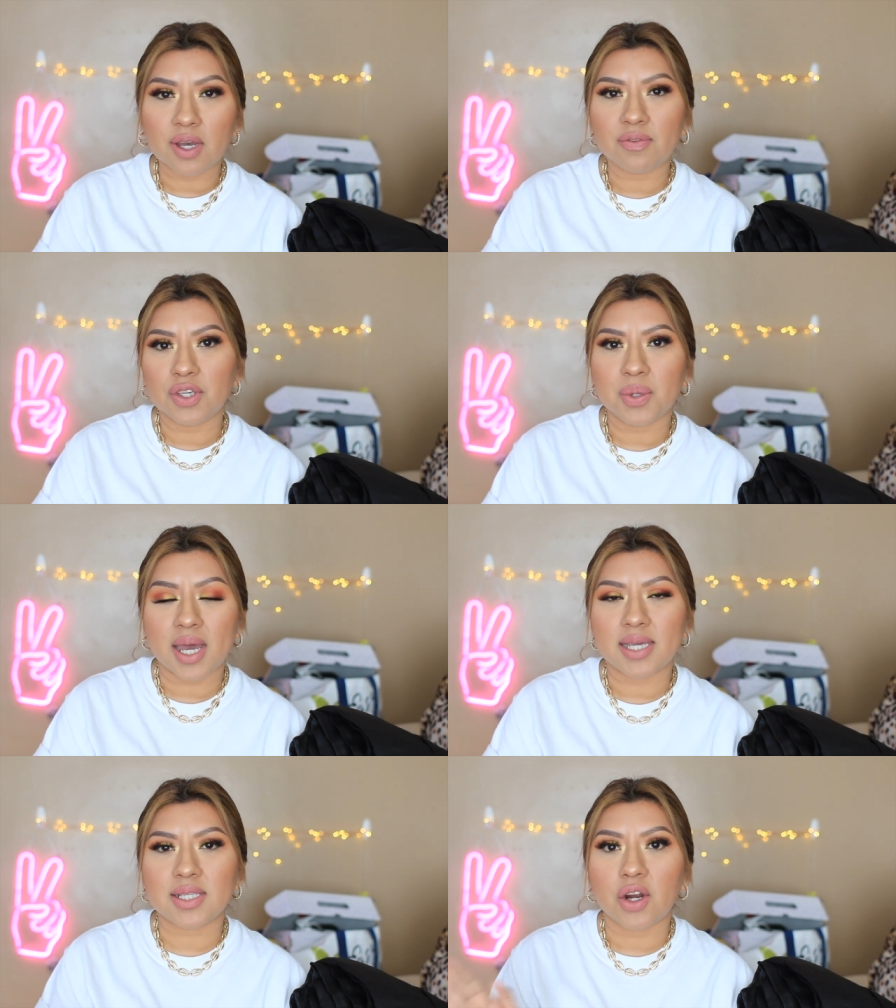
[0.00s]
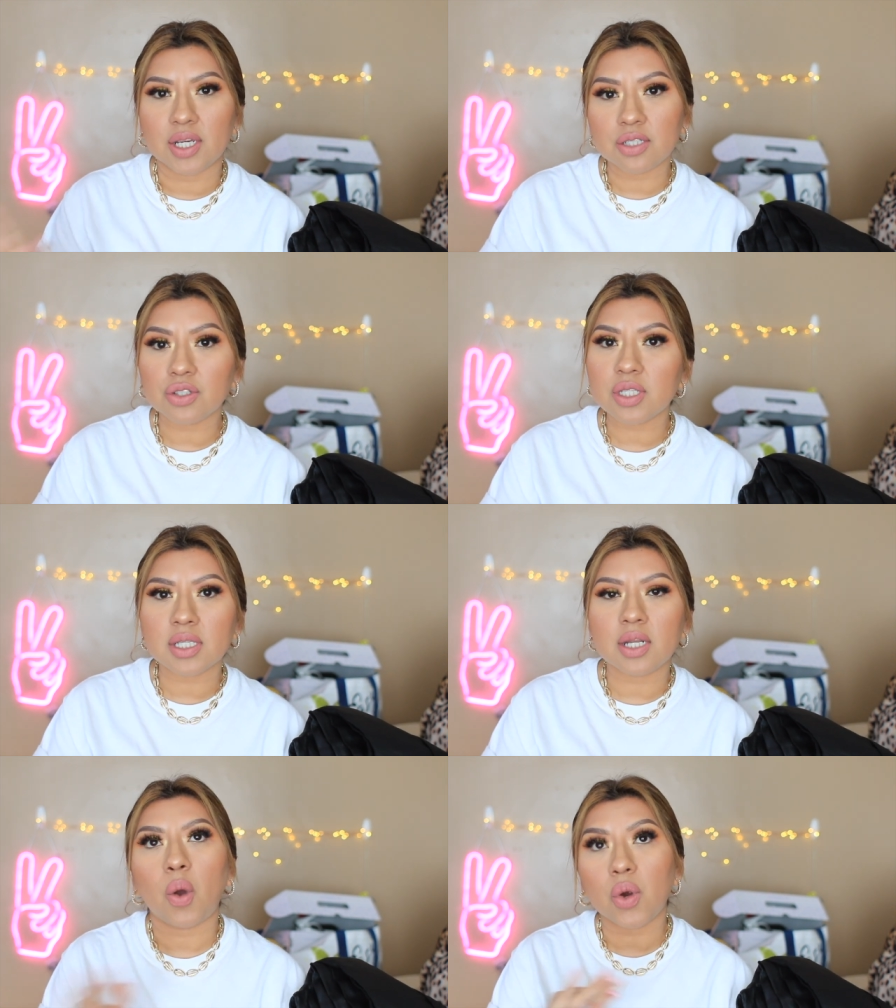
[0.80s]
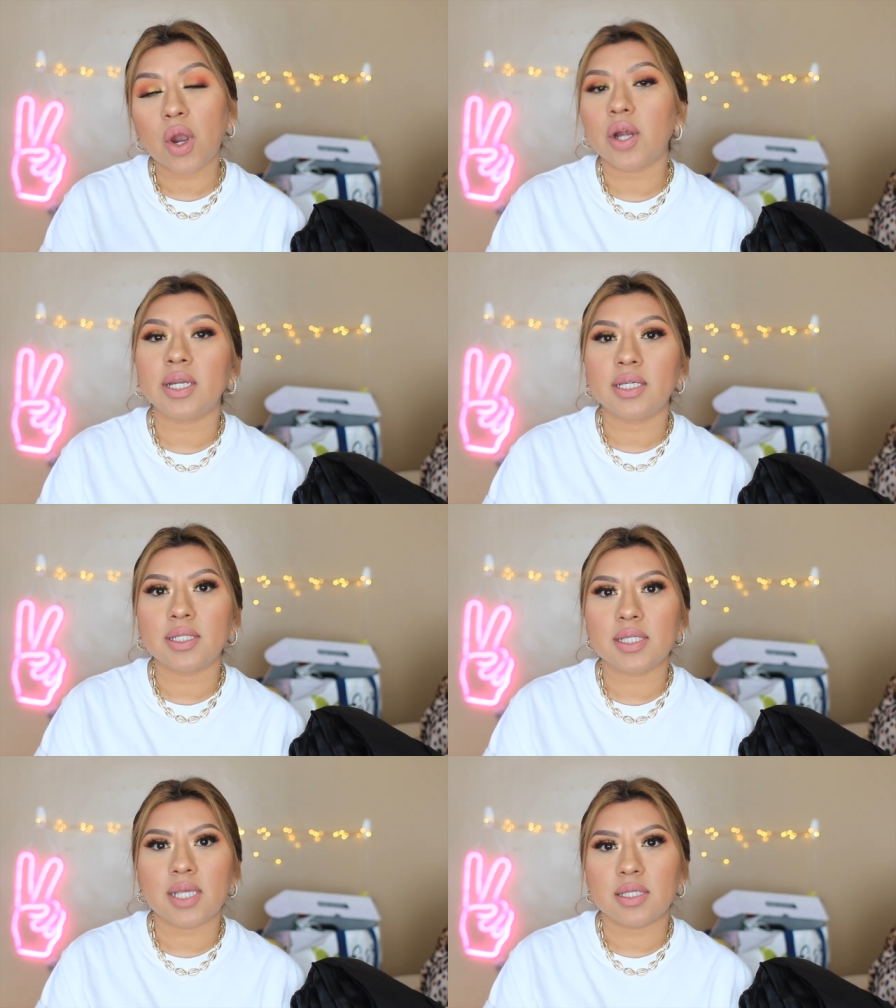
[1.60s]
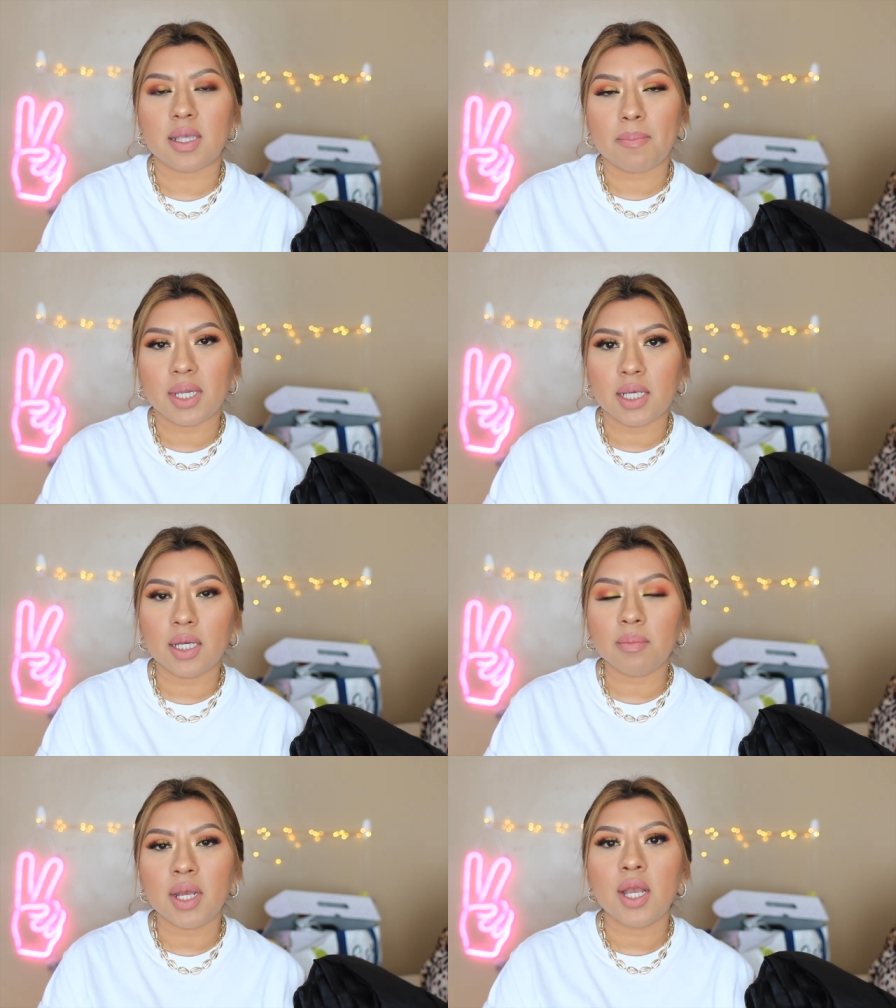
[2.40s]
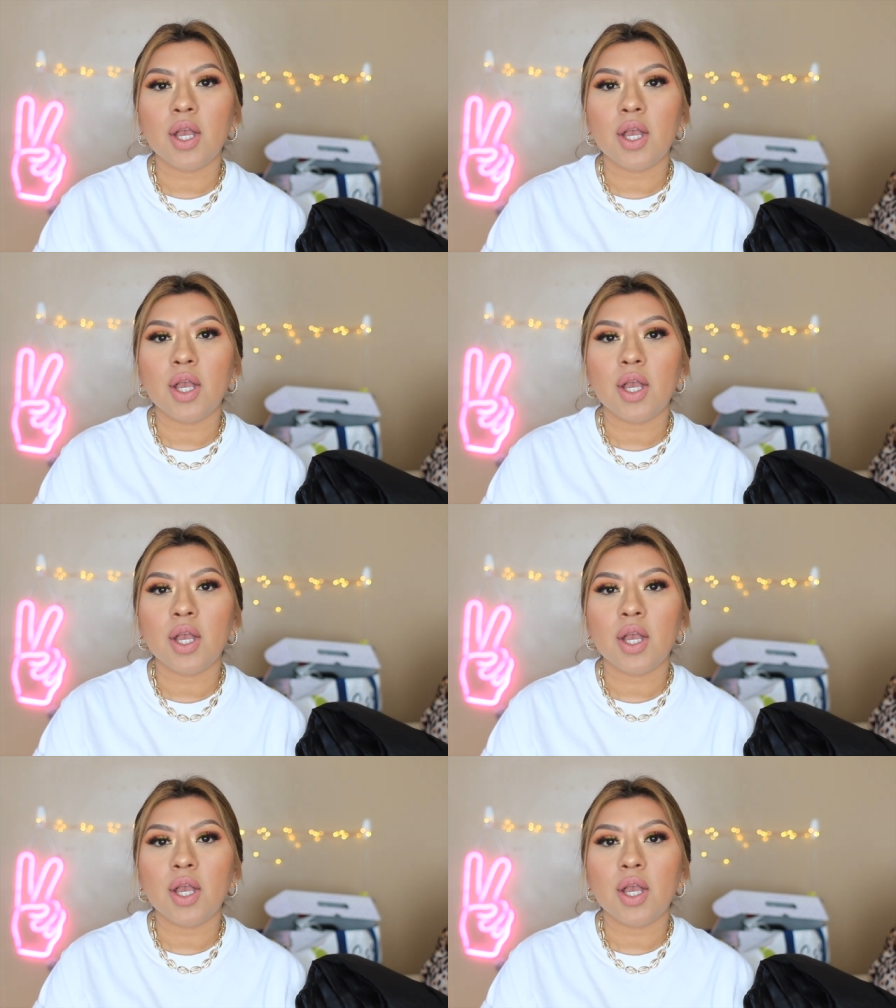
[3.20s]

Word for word: of you guys are interested or are in the size medium